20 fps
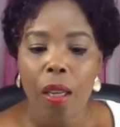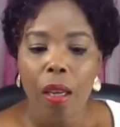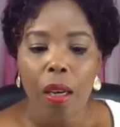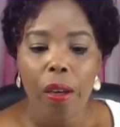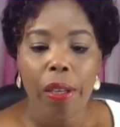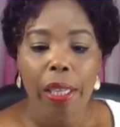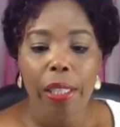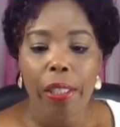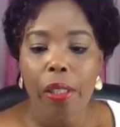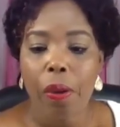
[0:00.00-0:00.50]

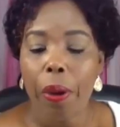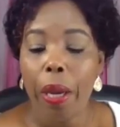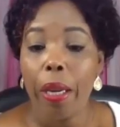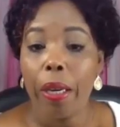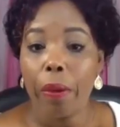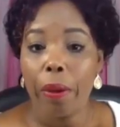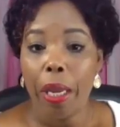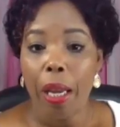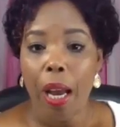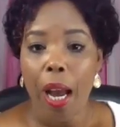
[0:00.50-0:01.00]
All right, so
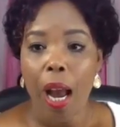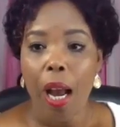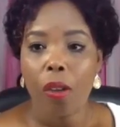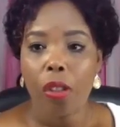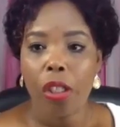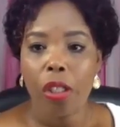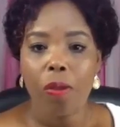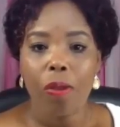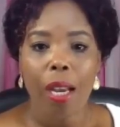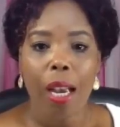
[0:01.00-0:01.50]
anyway, I'll
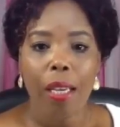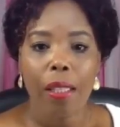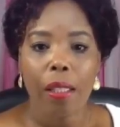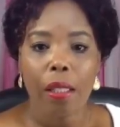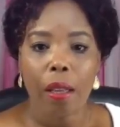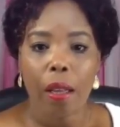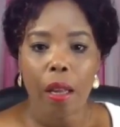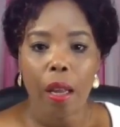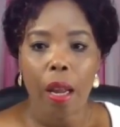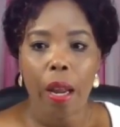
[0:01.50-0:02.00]
see you
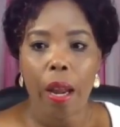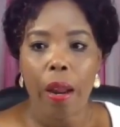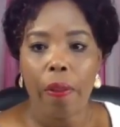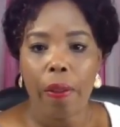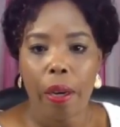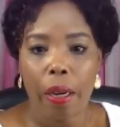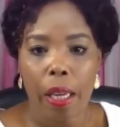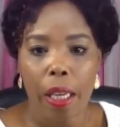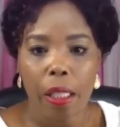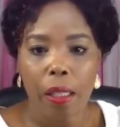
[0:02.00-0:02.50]
guys in
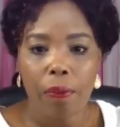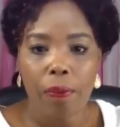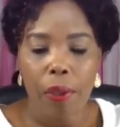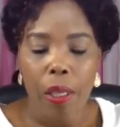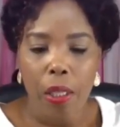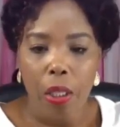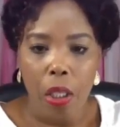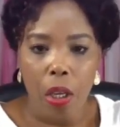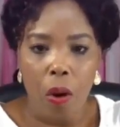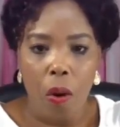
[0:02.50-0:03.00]
the next
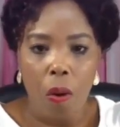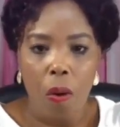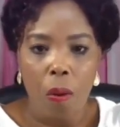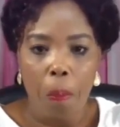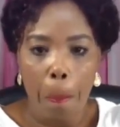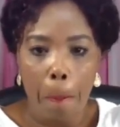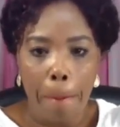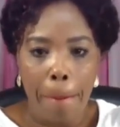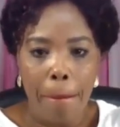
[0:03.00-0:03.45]
video.